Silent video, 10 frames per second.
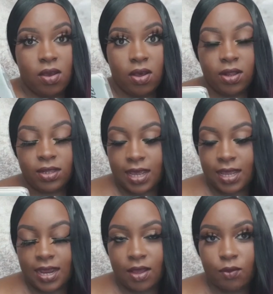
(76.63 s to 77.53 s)
haul
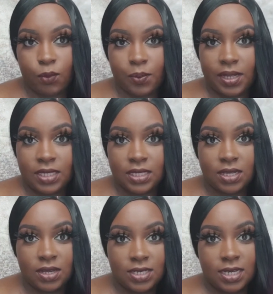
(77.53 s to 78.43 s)
and I will be
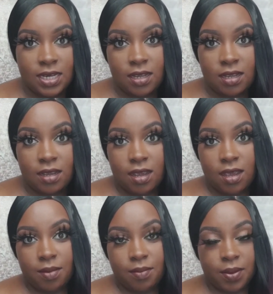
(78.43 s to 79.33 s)
inserting
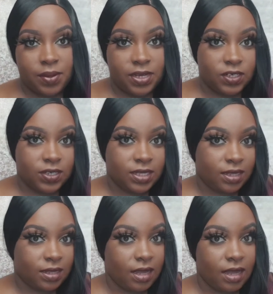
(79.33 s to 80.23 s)
my pictures
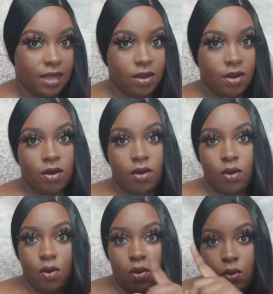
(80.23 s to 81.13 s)
either here
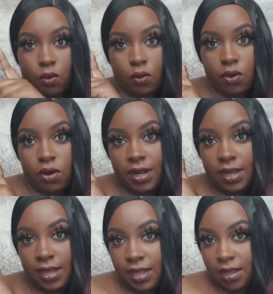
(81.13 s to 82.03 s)
or
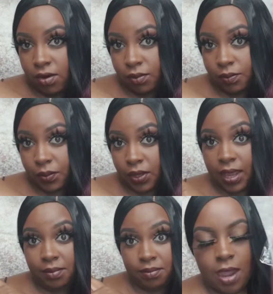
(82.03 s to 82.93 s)
here.
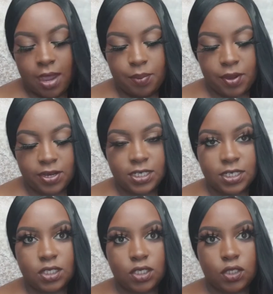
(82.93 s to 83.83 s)
Okay, I
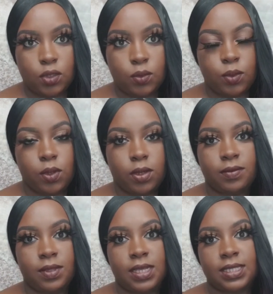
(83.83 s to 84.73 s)
purchased two
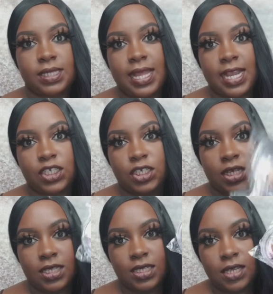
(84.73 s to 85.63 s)
of these
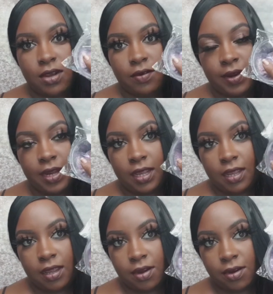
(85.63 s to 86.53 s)
lashes right
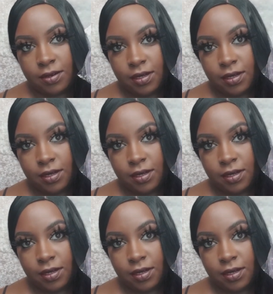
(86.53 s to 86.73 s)
here.